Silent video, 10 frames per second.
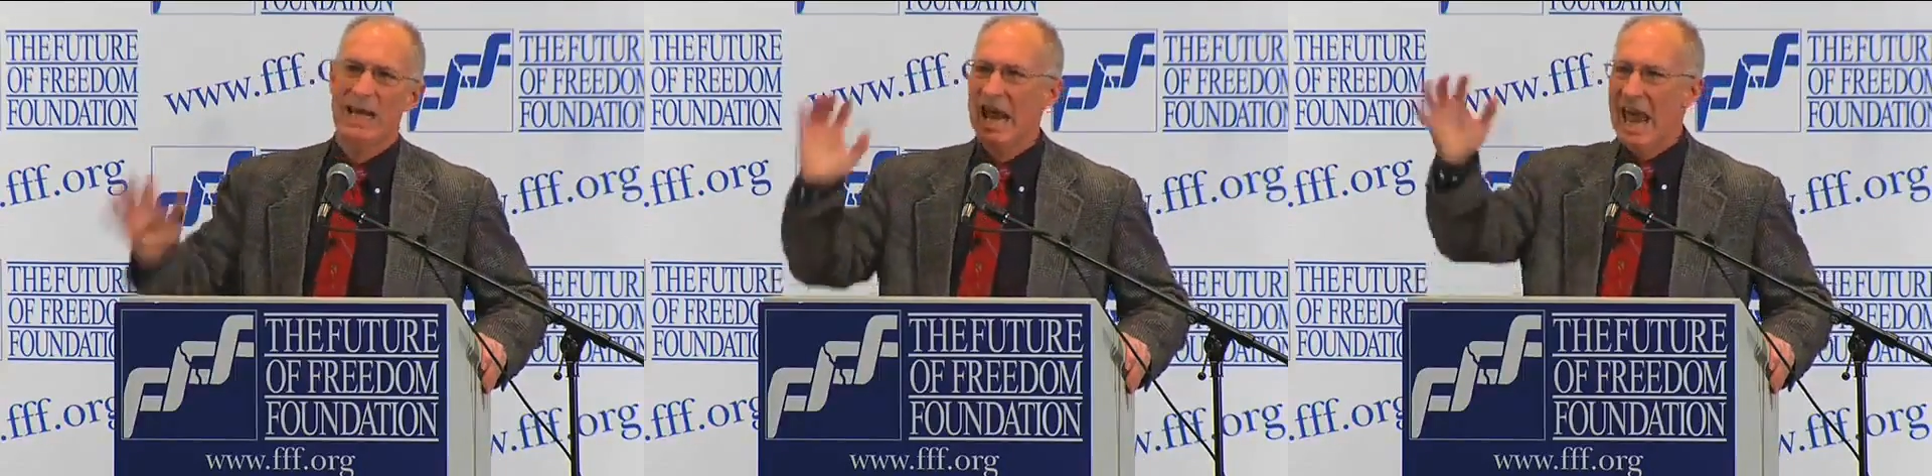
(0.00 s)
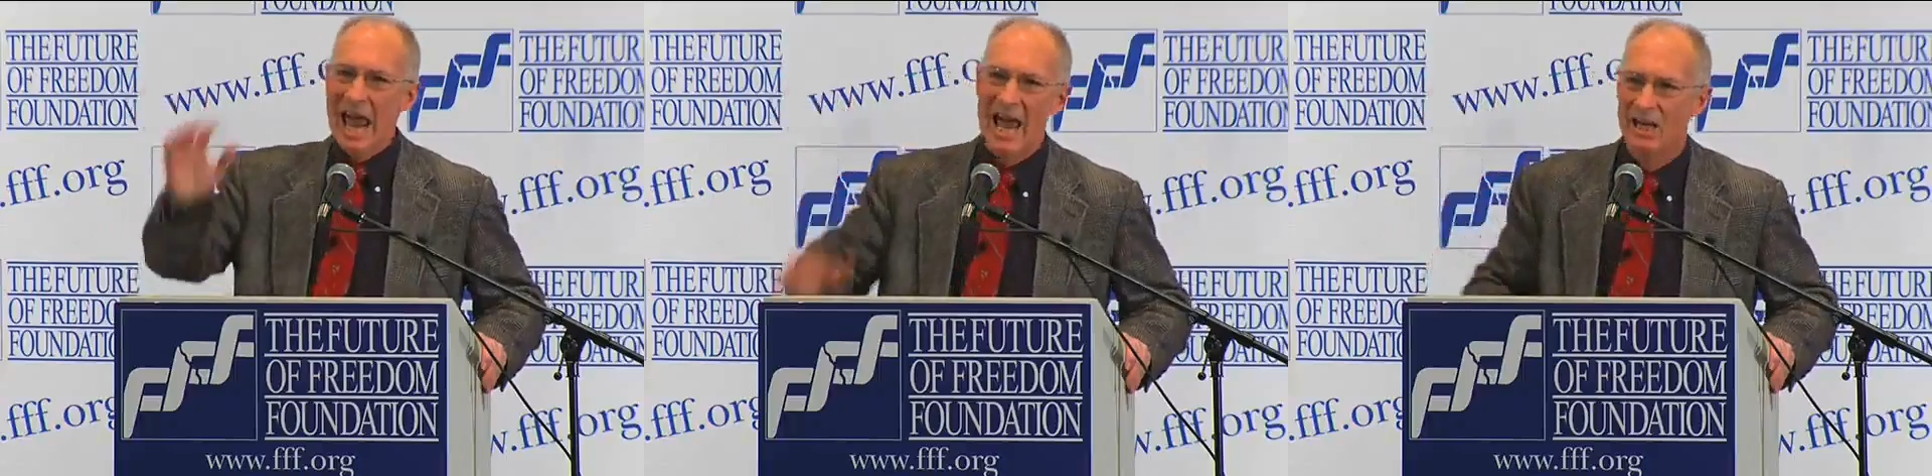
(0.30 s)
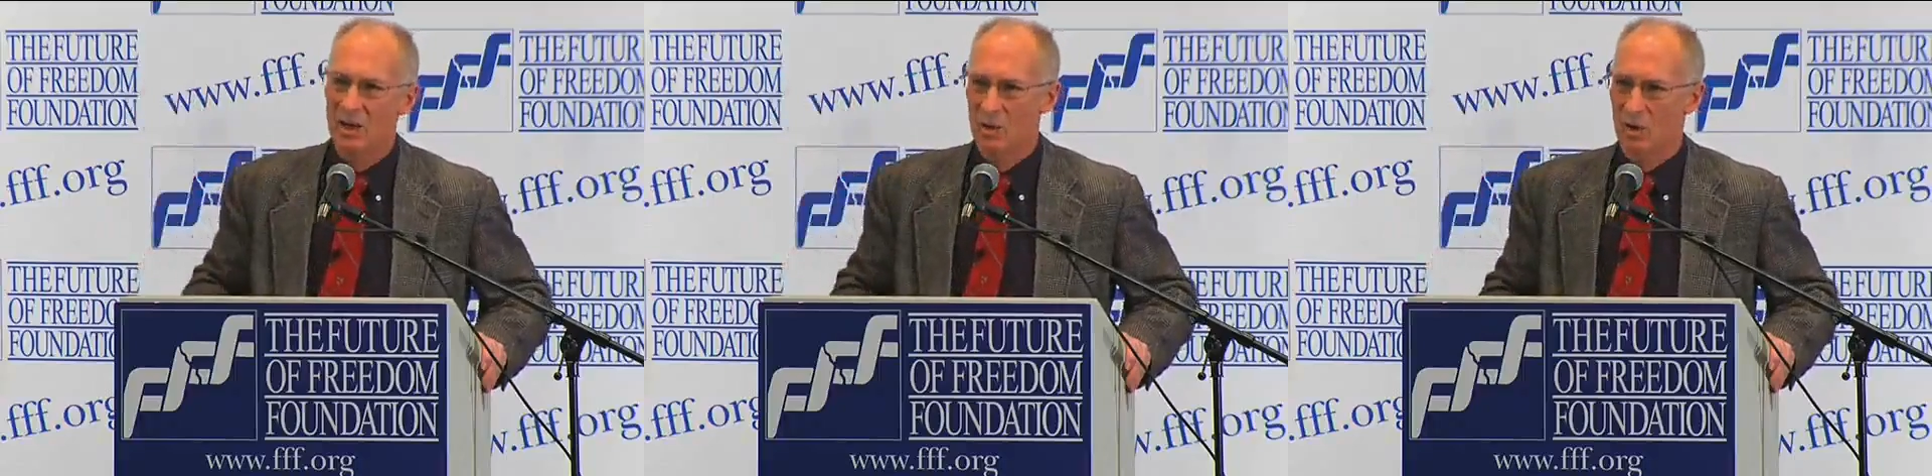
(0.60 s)
and
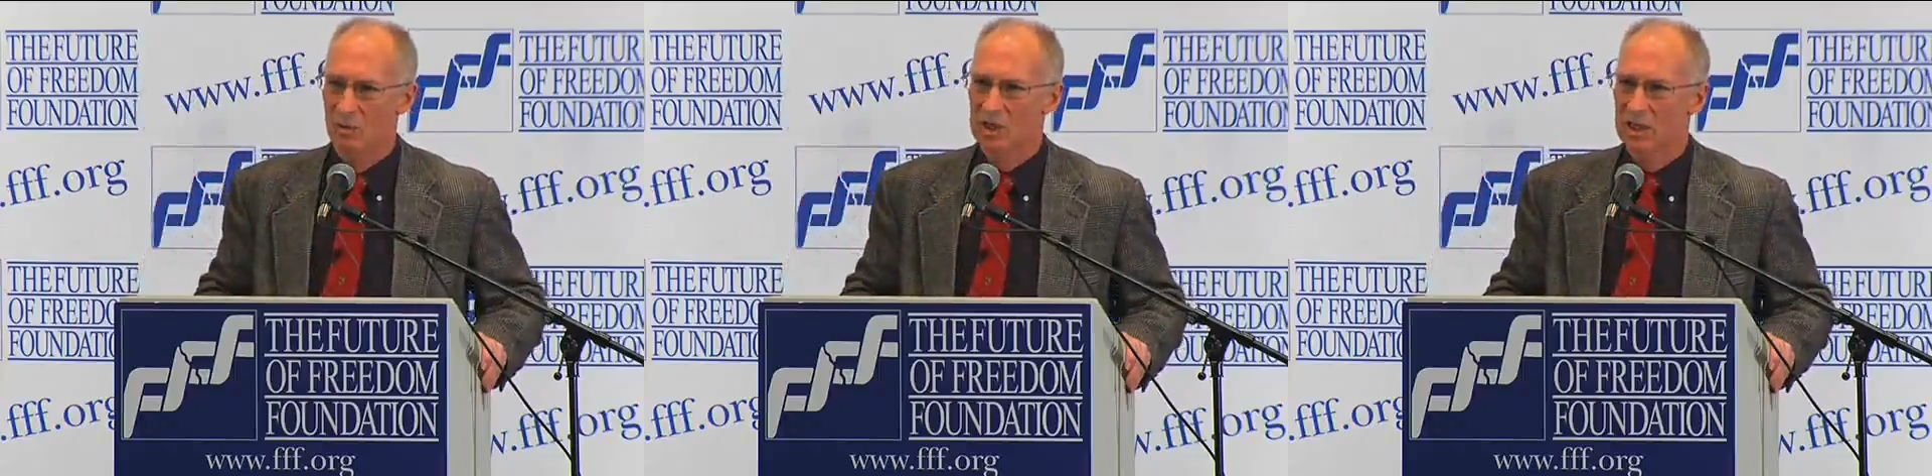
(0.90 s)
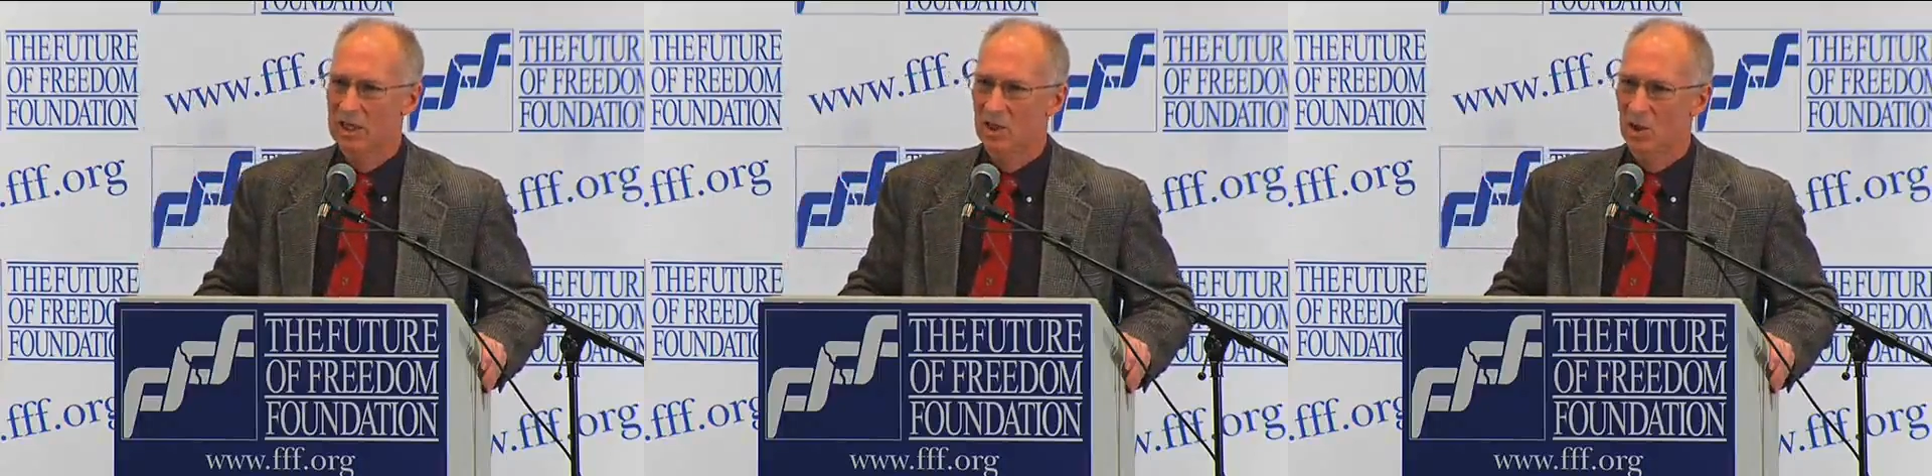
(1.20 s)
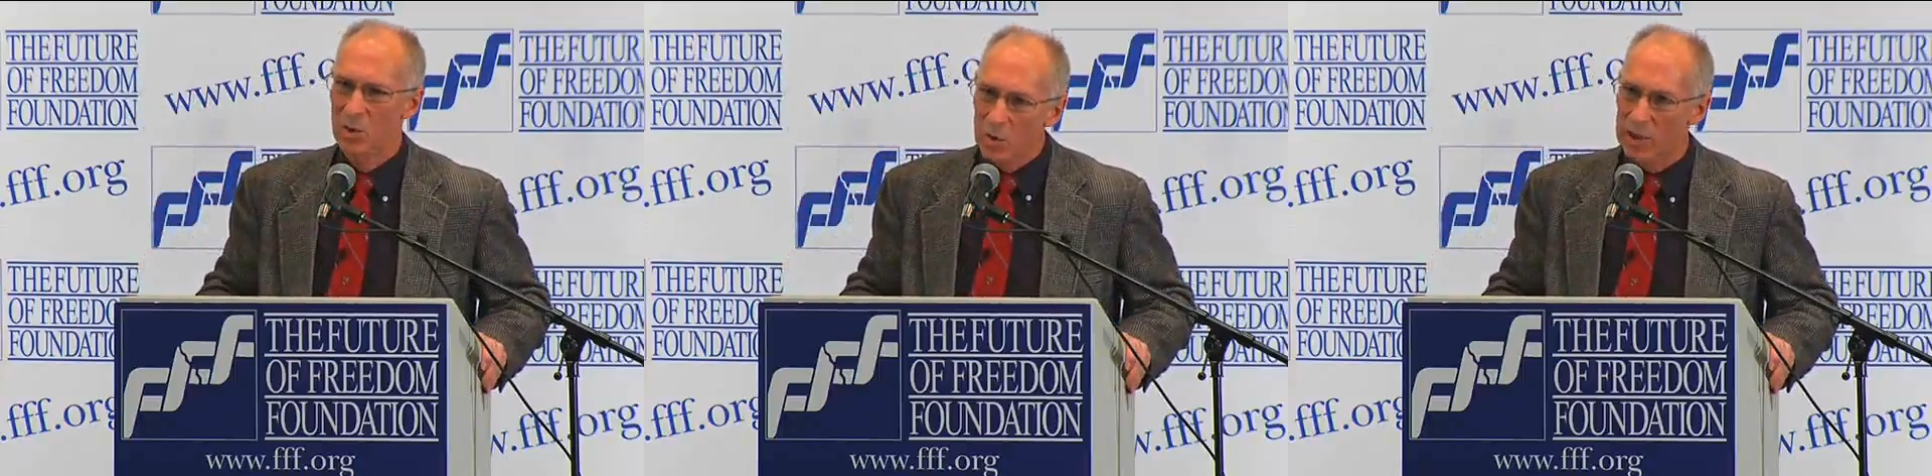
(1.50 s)
add enormously
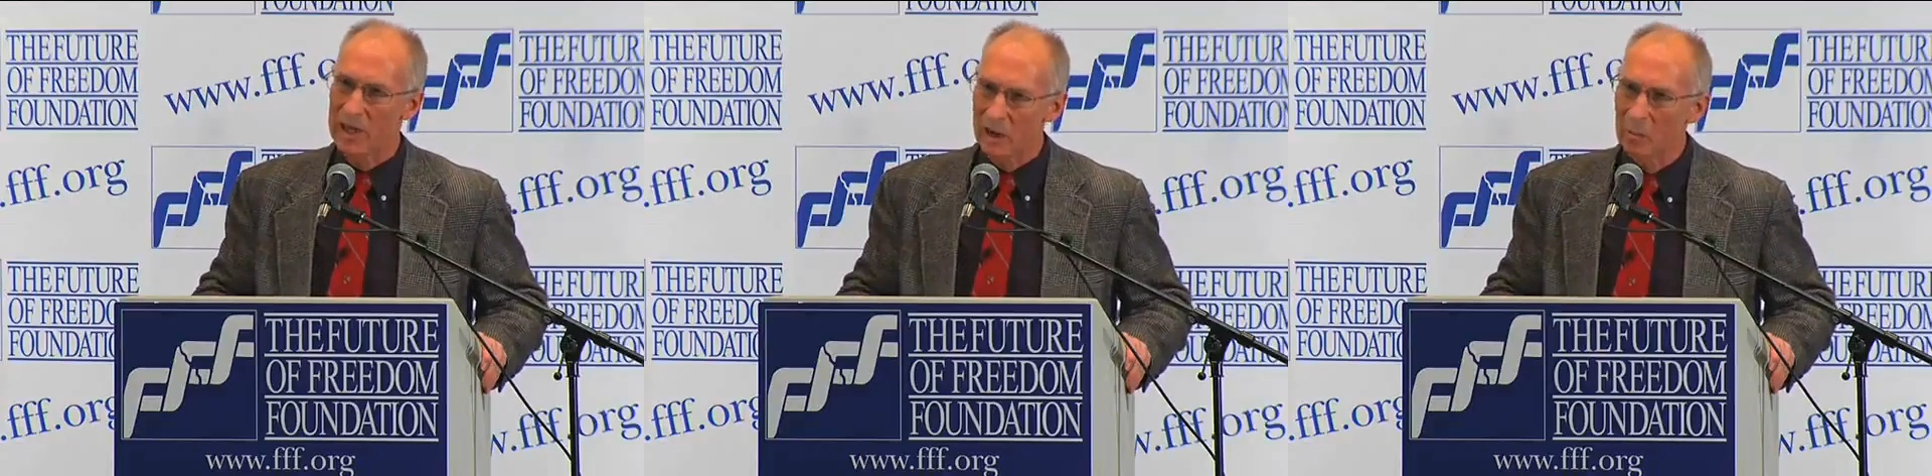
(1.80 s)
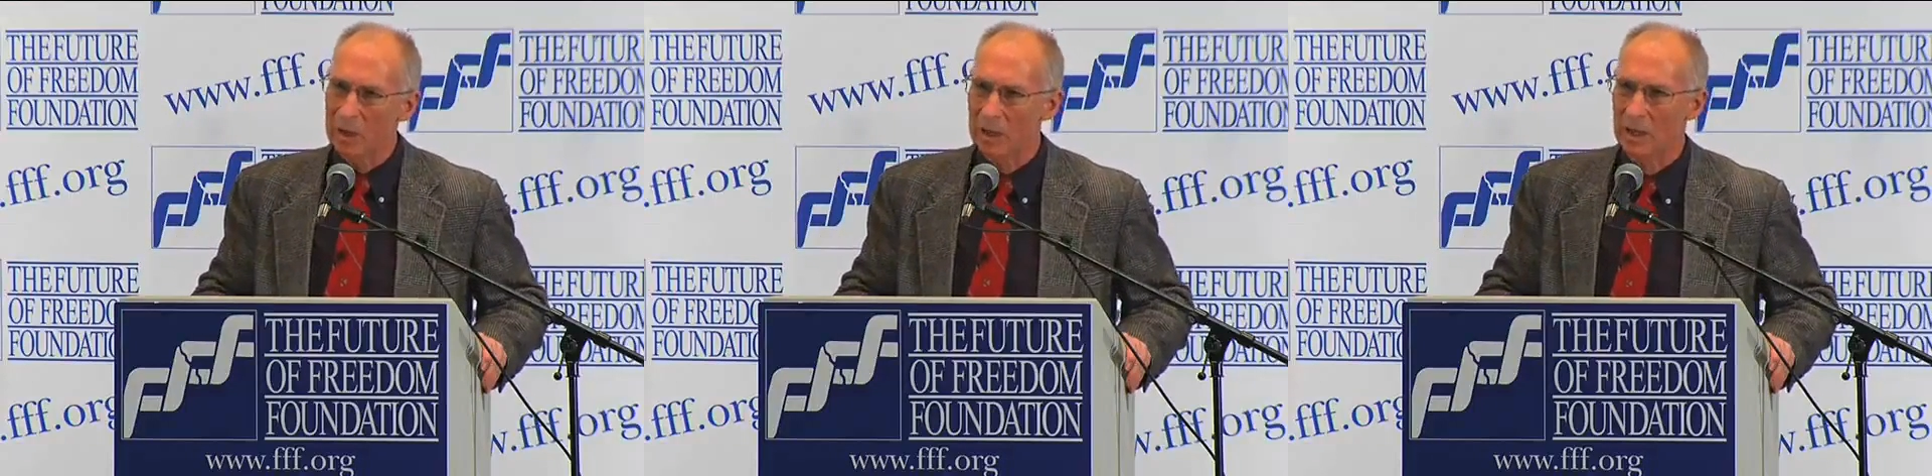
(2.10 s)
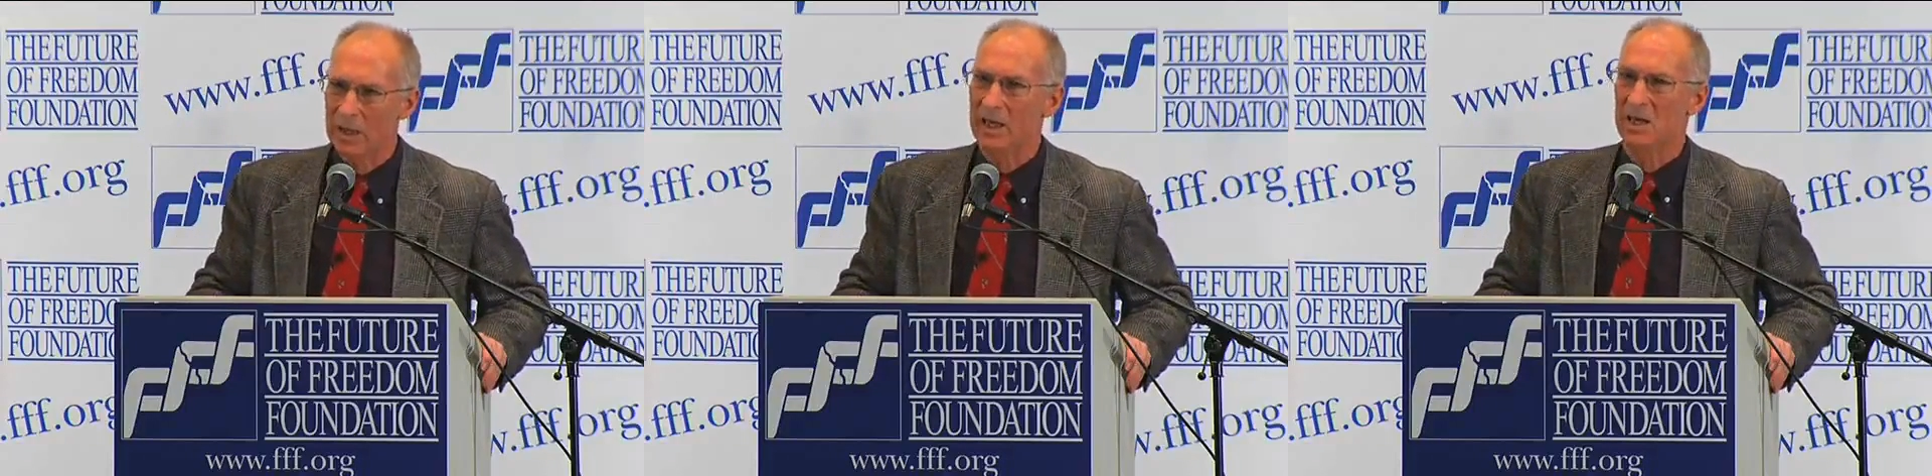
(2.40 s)
to them